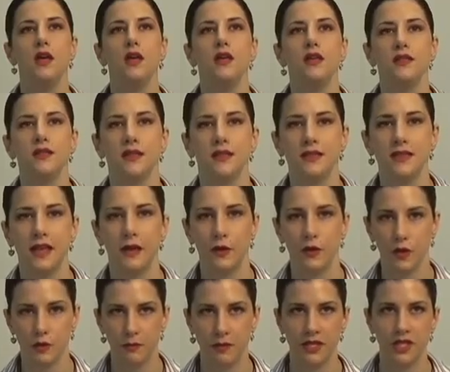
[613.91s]
Since I
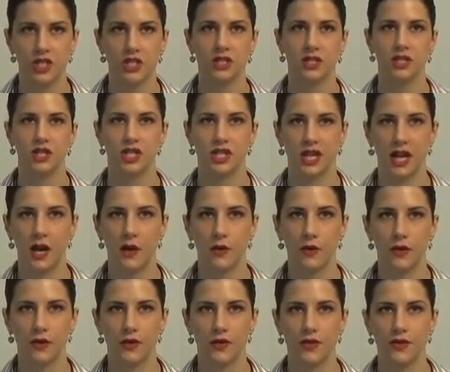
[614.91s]
was mentioning
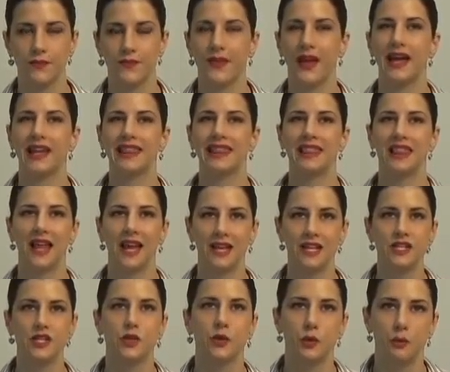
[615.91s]
showers, I'd like
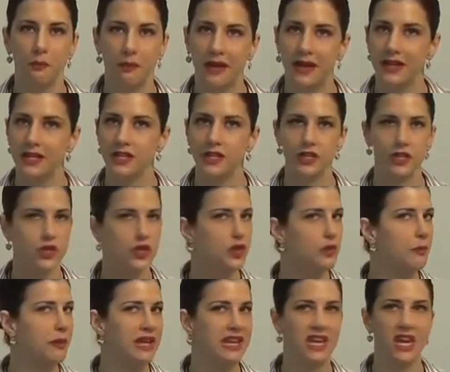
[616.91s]
to remind you
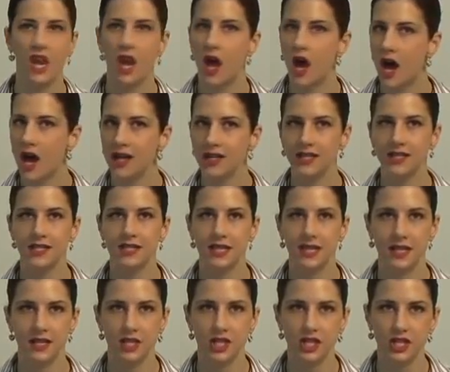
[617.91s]
may not
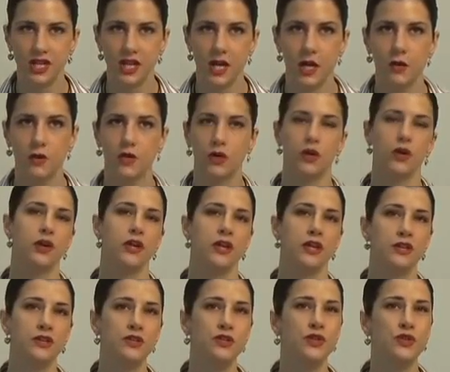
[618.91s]
take a shower or
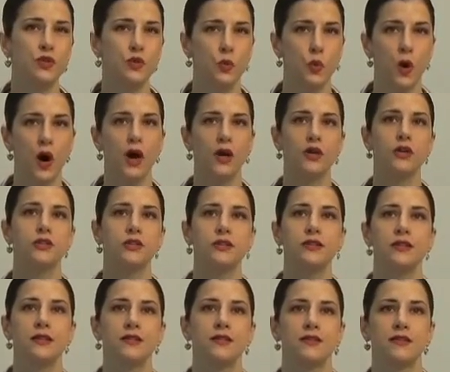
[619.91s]
introduce water to
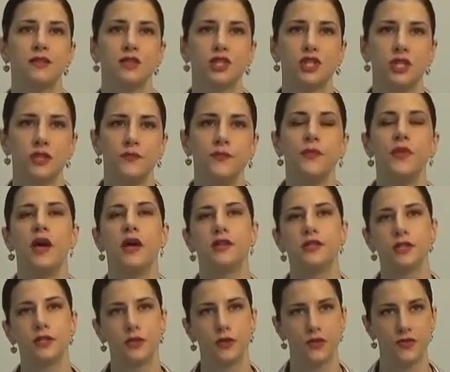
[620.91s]
the incision
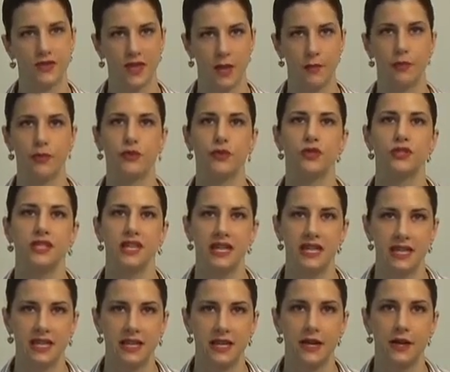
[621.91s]
until your staples are
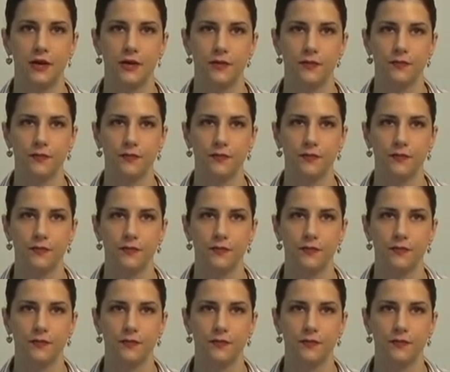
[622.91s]
taken out.